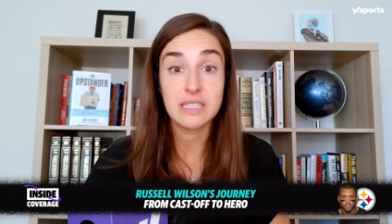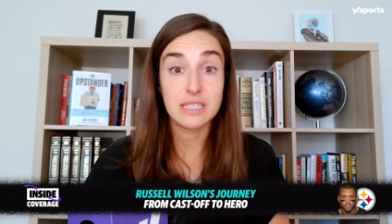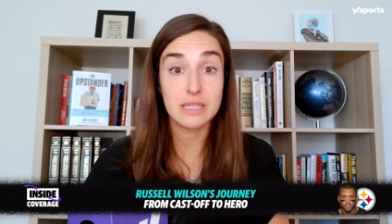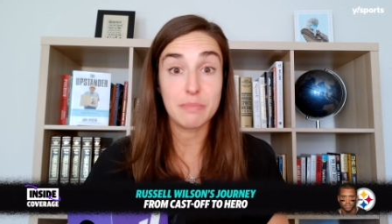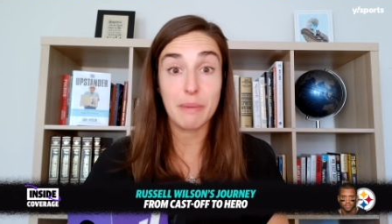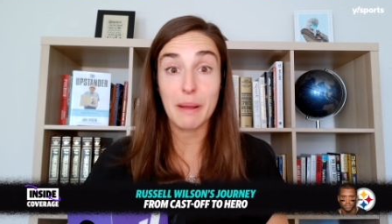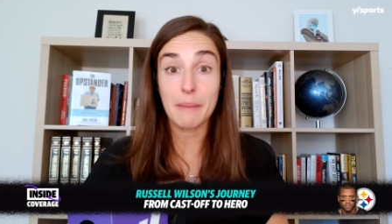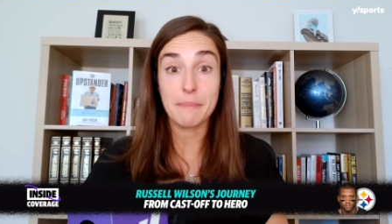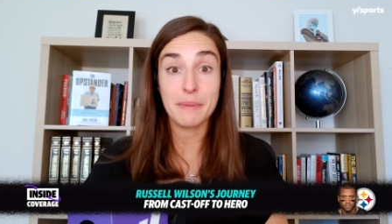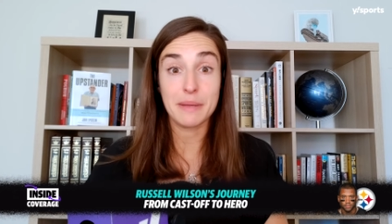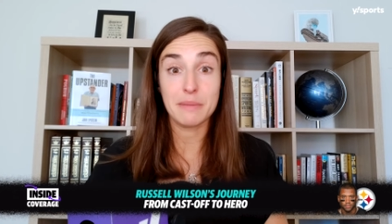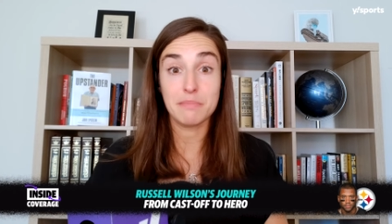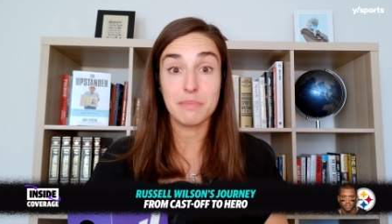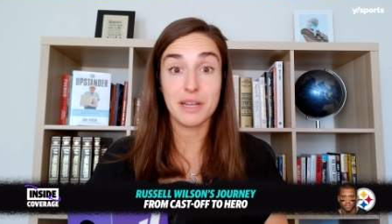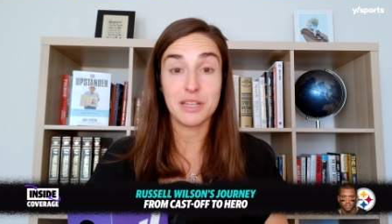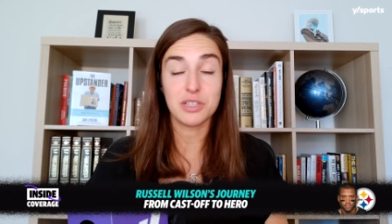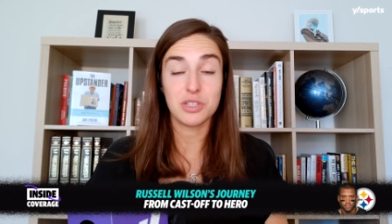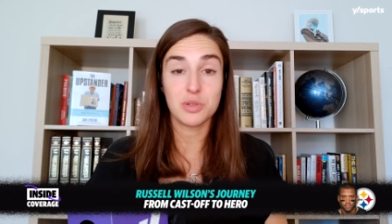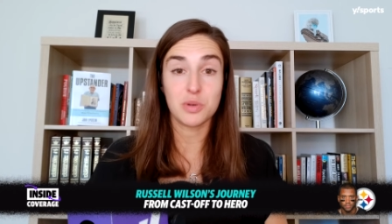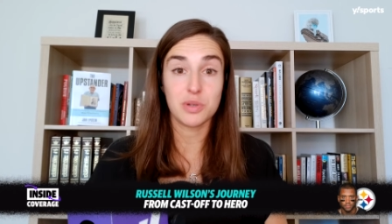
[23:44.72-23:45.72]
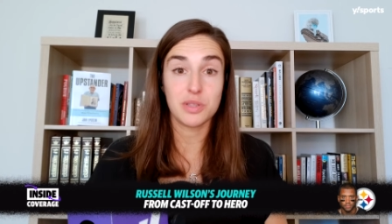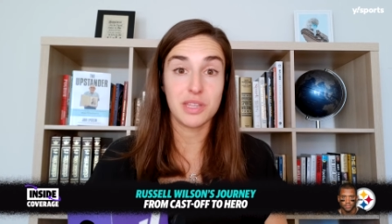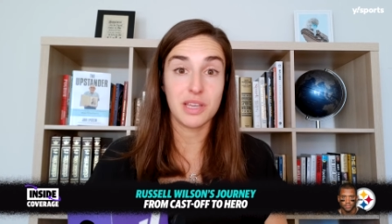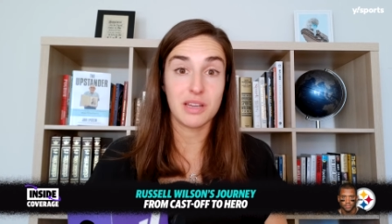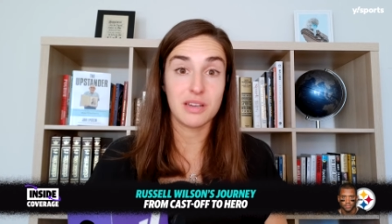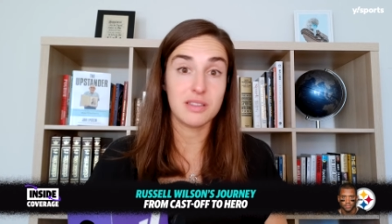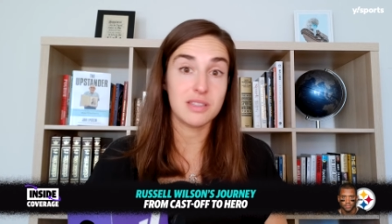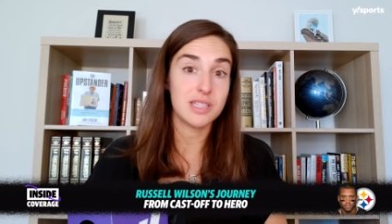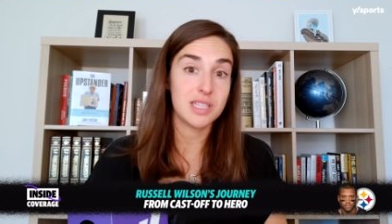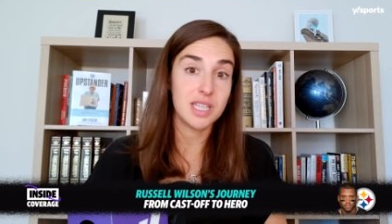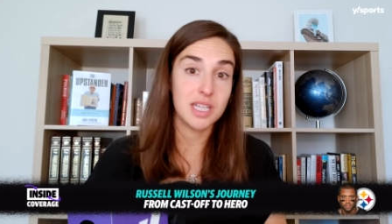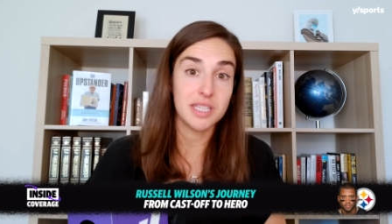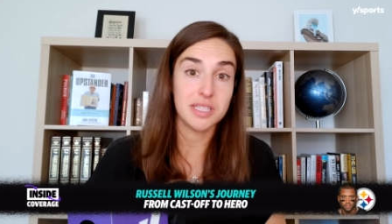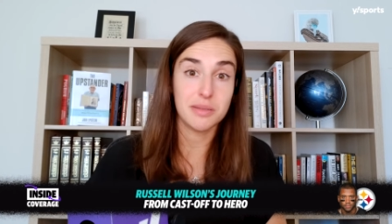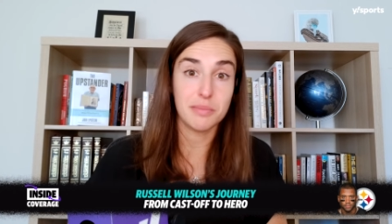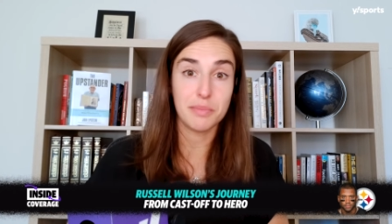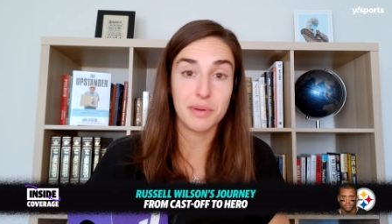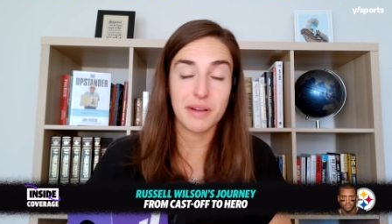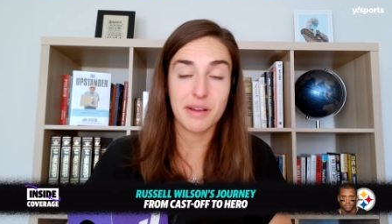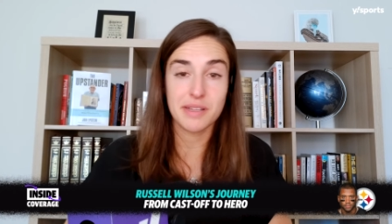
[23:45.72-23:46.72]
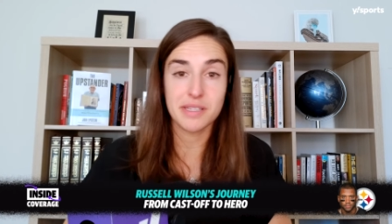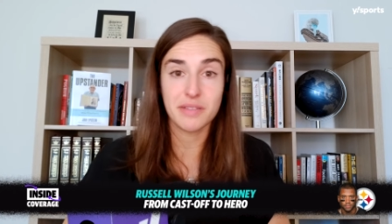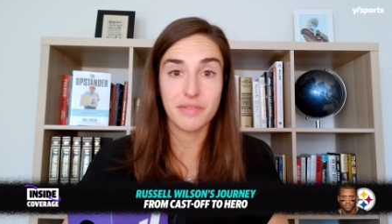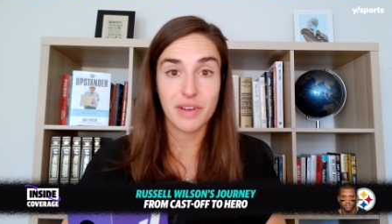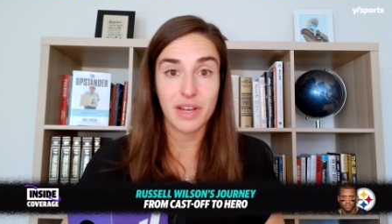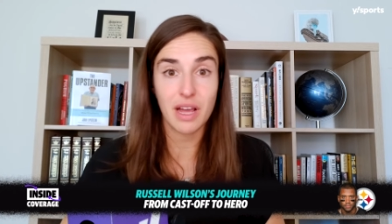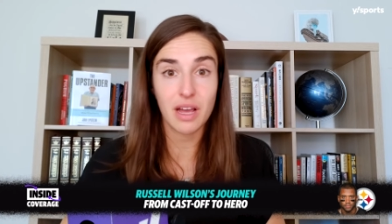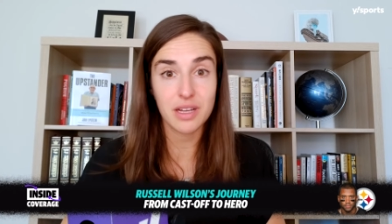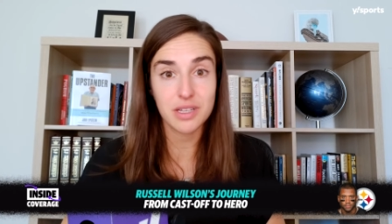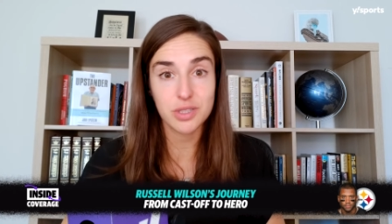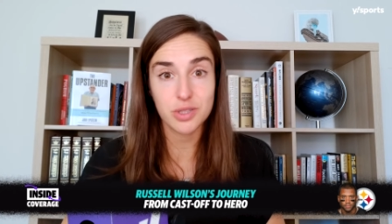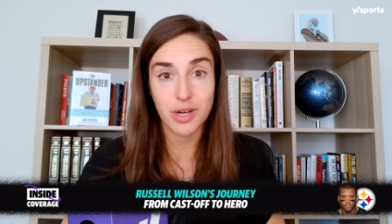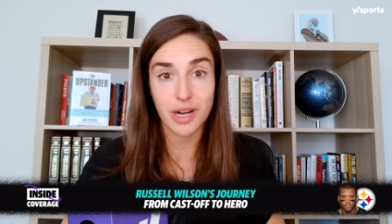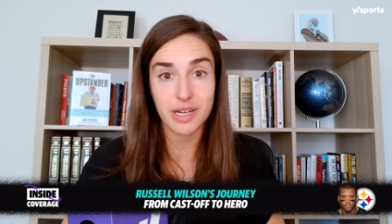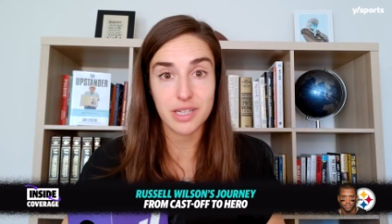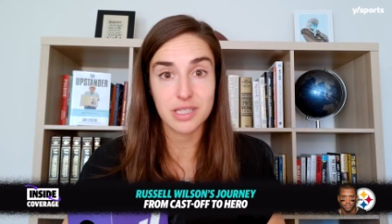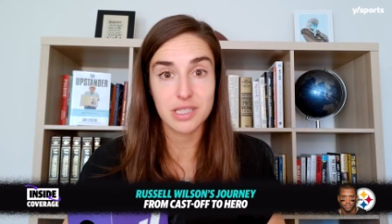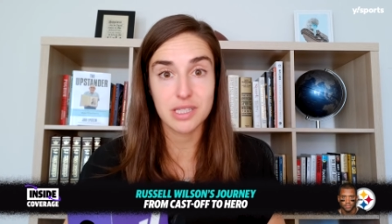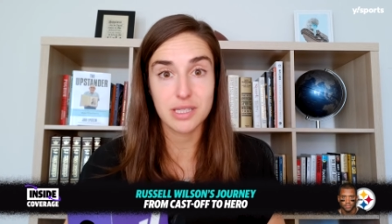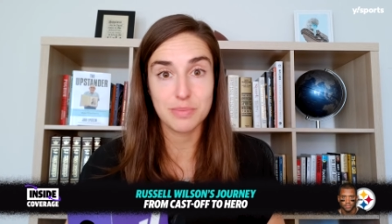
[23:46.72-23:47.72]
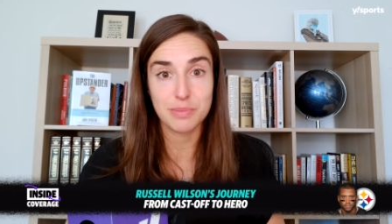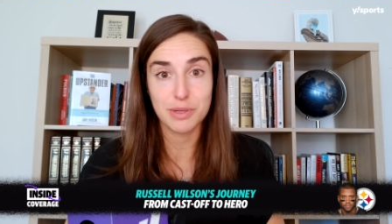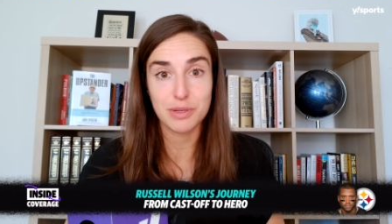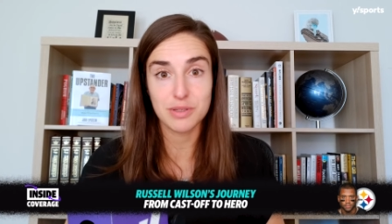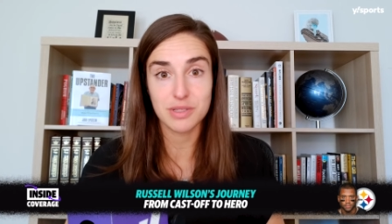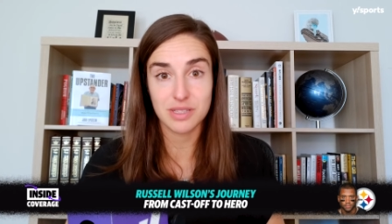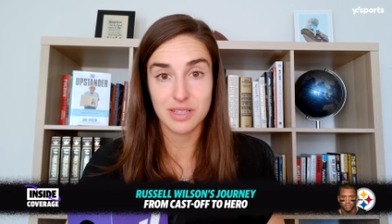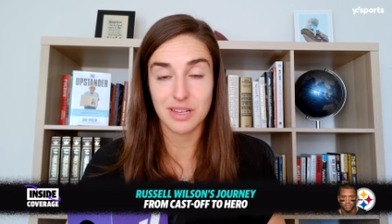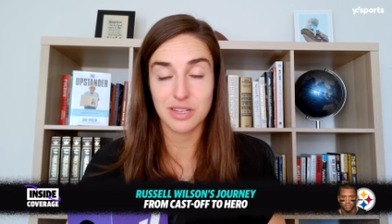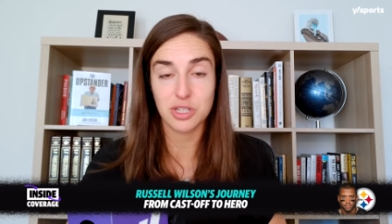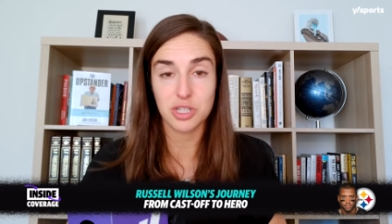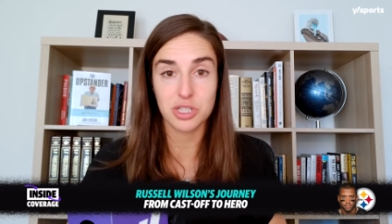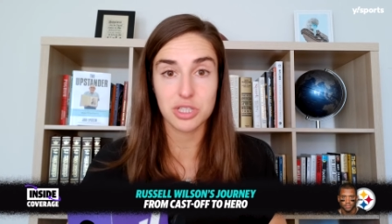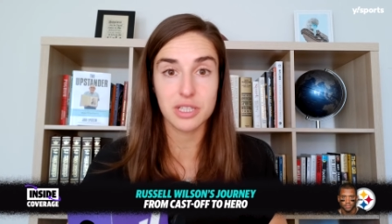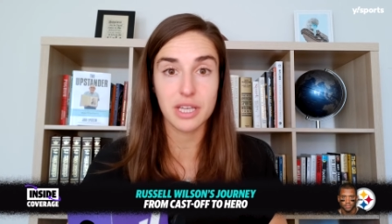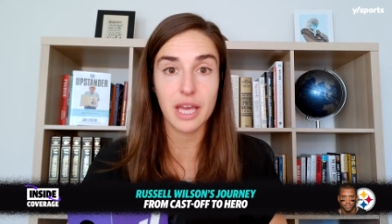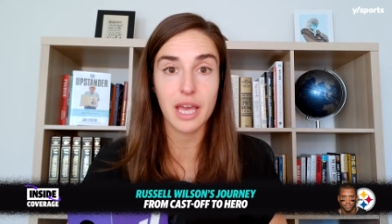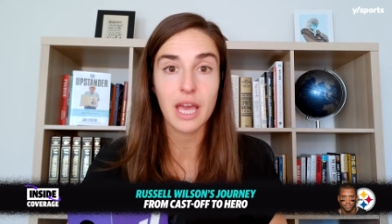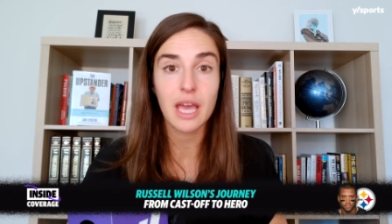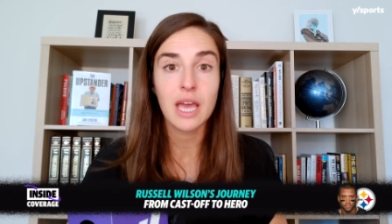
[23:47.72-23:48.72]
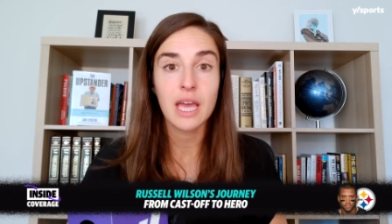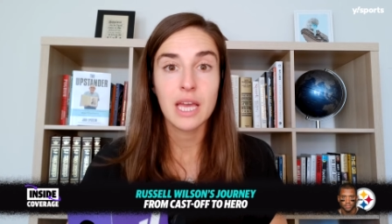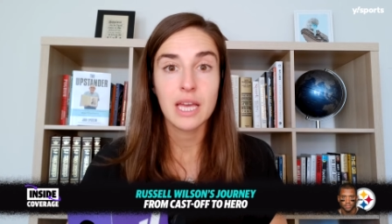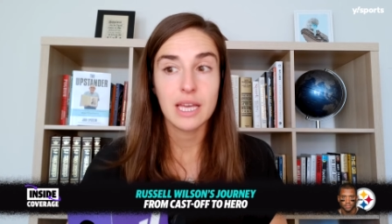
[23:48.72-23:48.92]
despite being benched toward the end of the season because of a contract dispute, essentially,